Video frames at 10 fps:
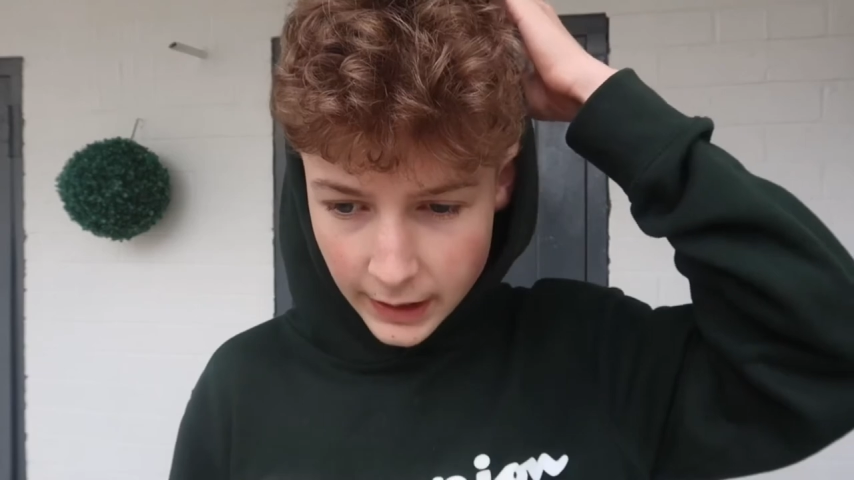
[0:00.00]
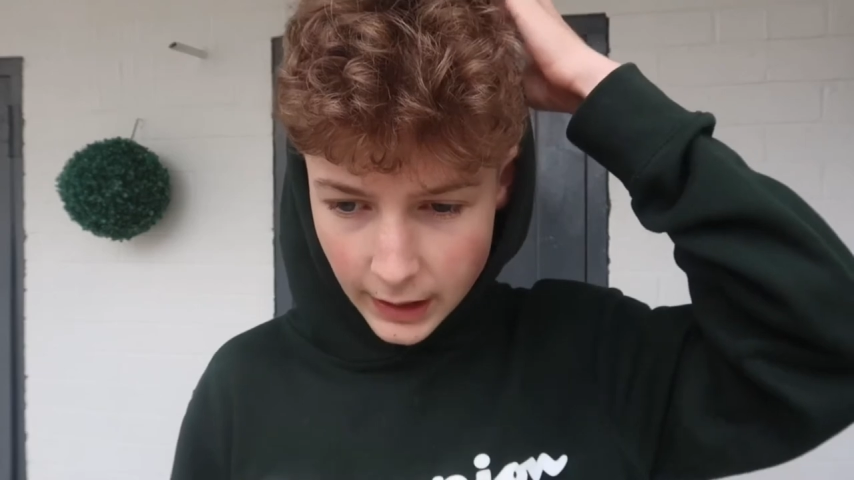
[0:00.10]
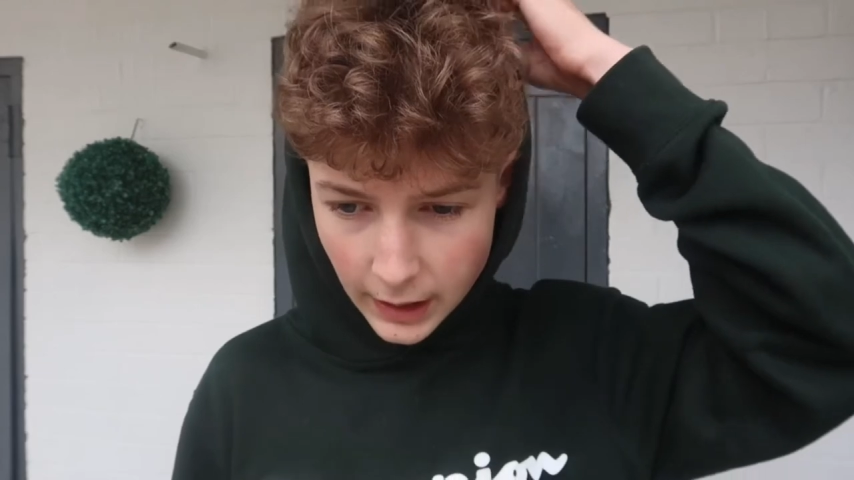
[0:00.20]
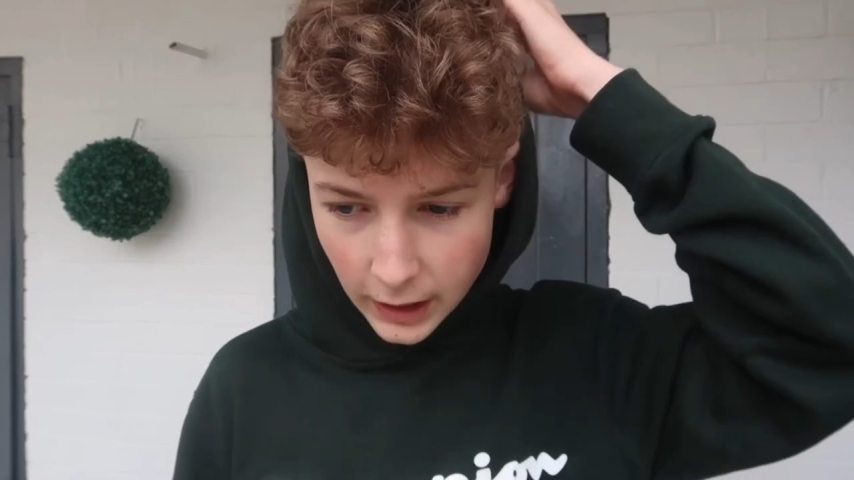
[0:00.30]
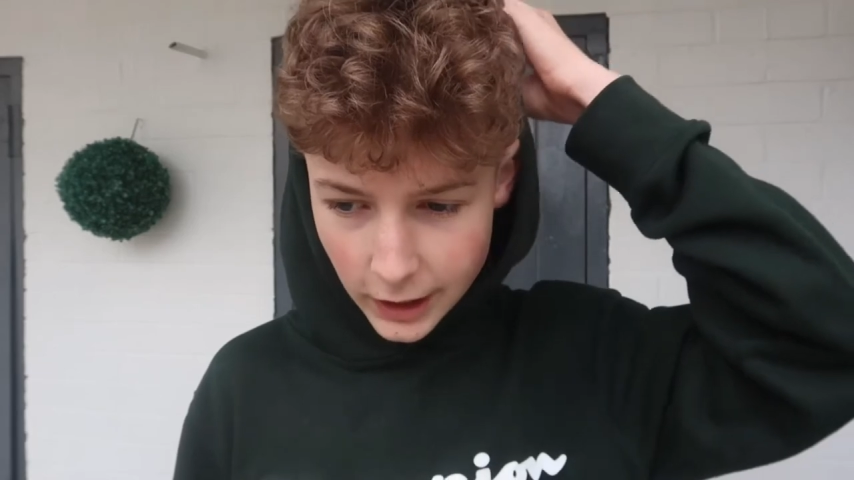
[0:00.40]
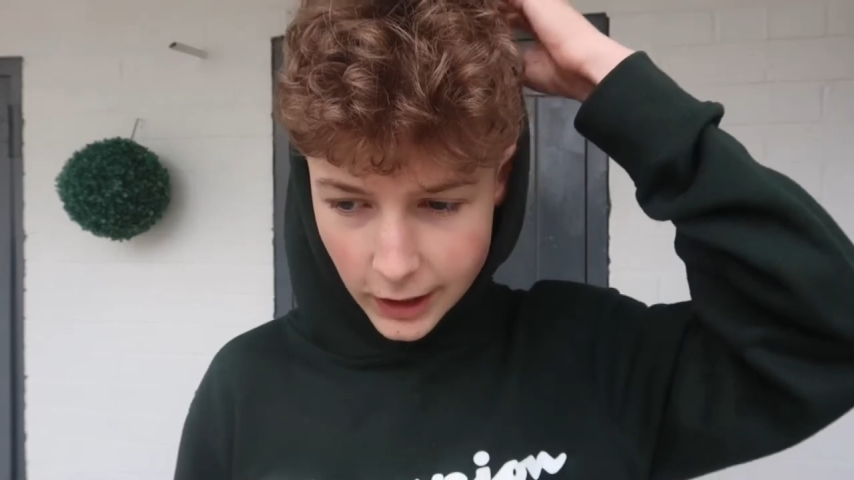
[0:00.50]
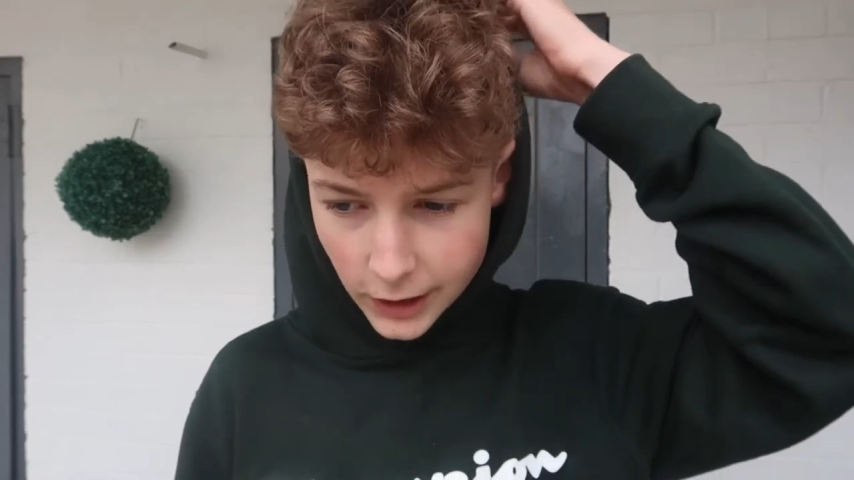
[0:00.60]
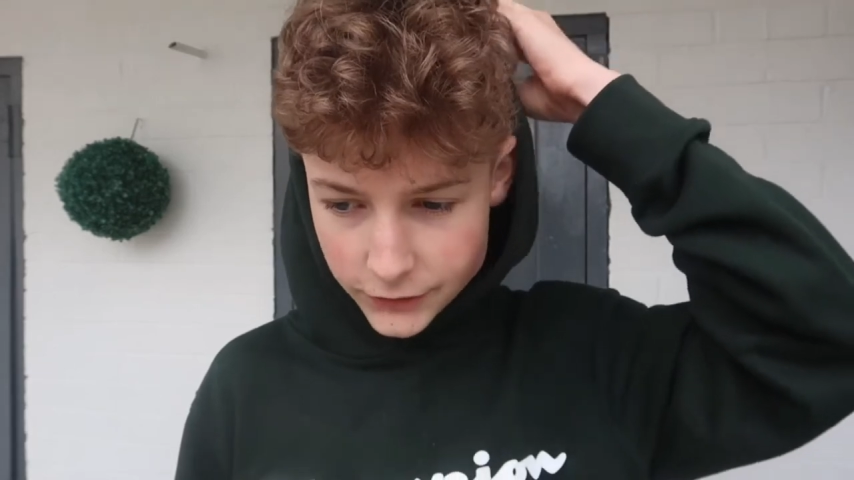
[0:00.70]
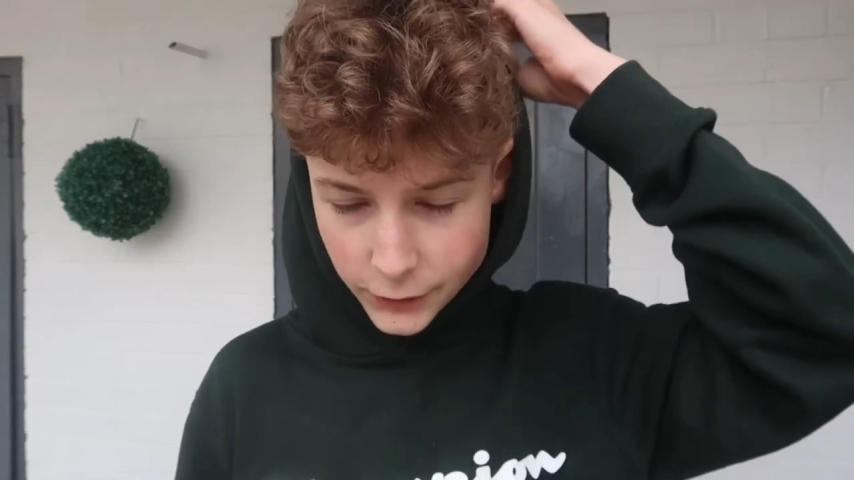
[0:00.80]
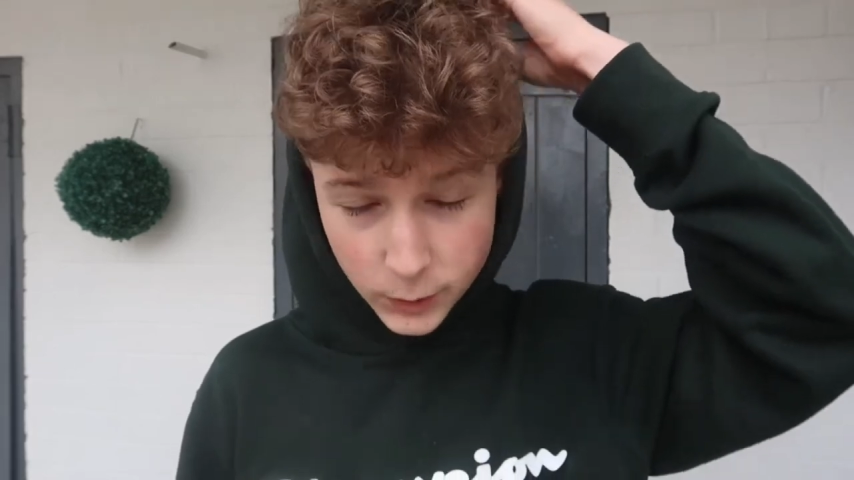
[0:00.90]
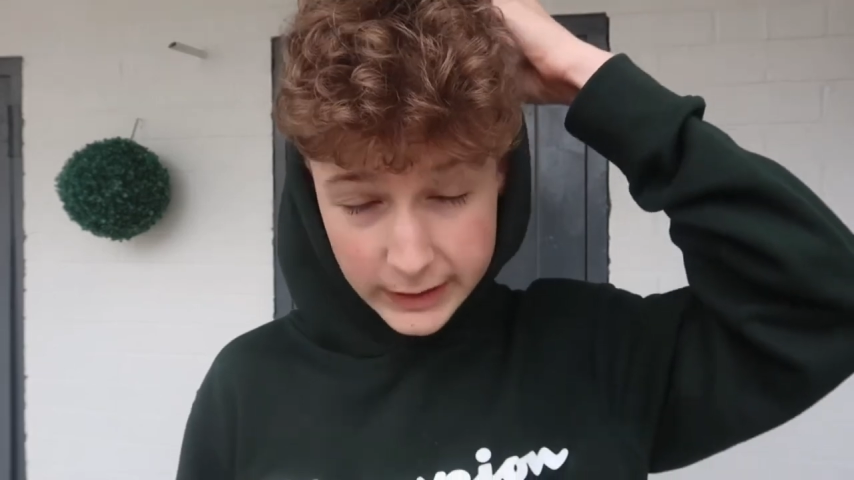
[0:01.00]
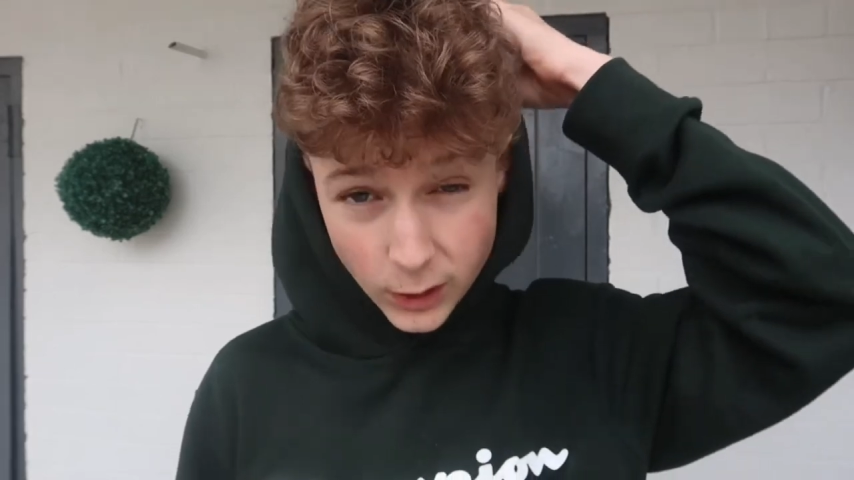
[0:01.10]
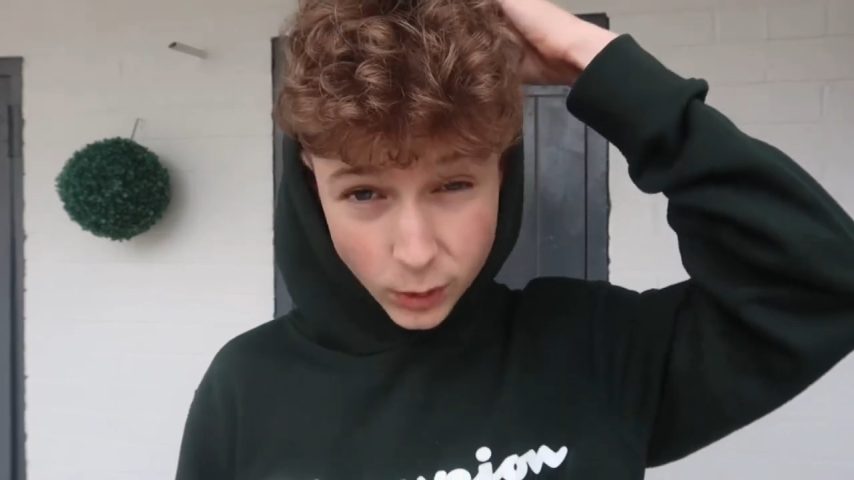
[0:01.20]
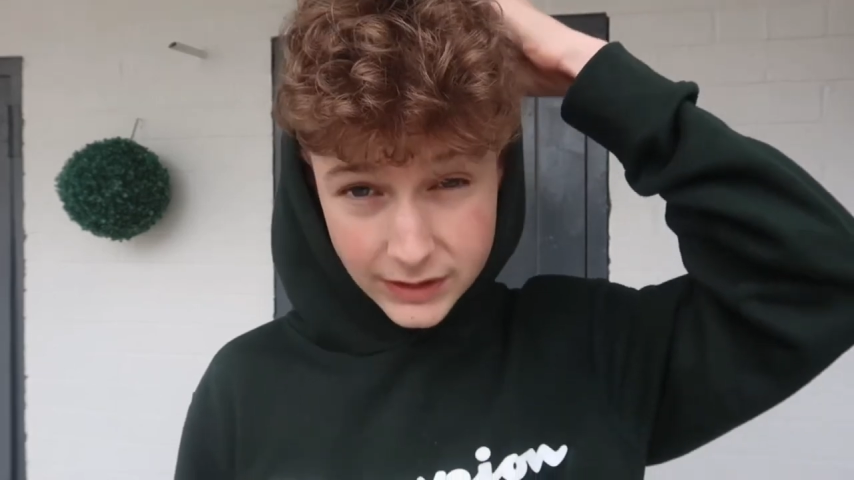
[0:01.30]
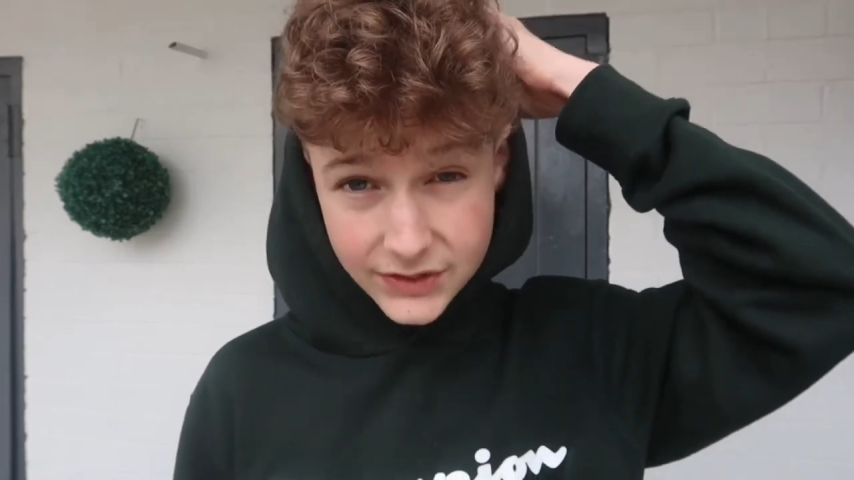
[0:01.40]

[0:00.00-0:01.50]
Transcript: So 20 goals